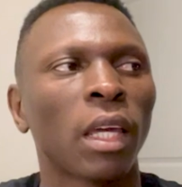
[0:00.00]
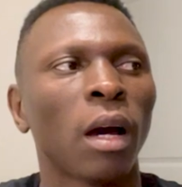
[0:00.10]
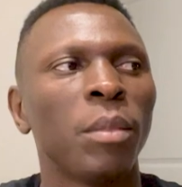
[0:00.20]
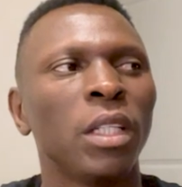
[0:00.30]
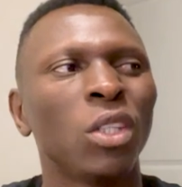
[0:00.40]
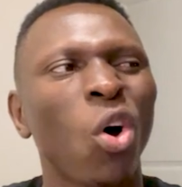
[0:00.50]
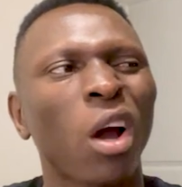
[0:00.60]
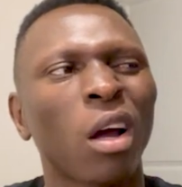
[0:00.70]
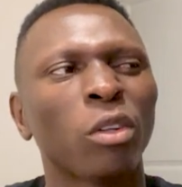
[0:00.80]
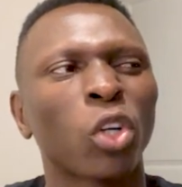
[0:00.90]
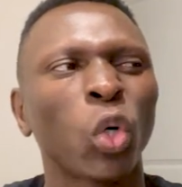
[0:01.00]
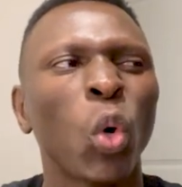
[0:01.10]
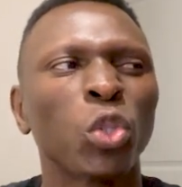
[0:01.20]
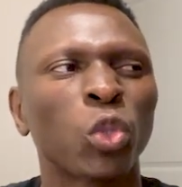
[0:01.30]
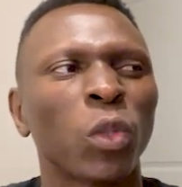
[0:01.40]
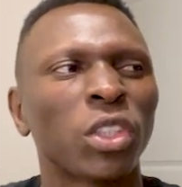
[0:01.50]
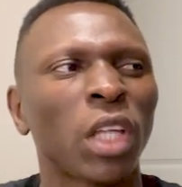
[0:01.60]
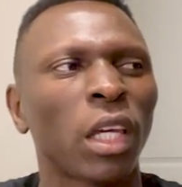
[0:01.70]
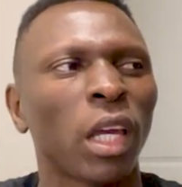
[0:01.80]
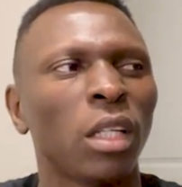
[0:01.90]
I mean, not close to a
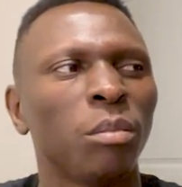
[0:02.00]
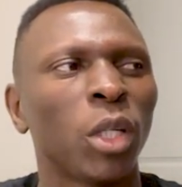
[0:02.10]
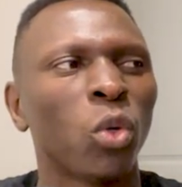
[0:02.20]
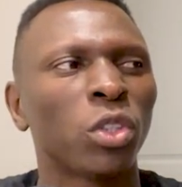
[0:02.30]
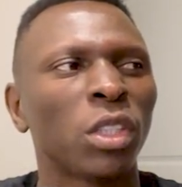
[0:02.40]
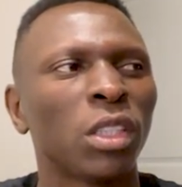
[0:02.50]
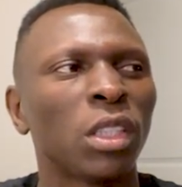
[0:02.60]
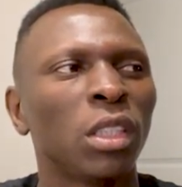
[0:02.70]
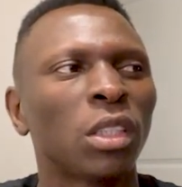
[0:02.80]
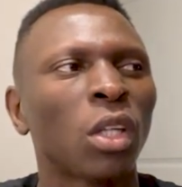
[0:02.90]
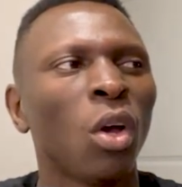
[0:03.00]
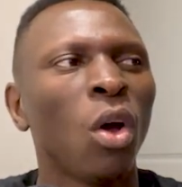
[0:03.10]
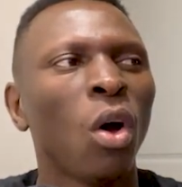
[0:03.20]
second, because this is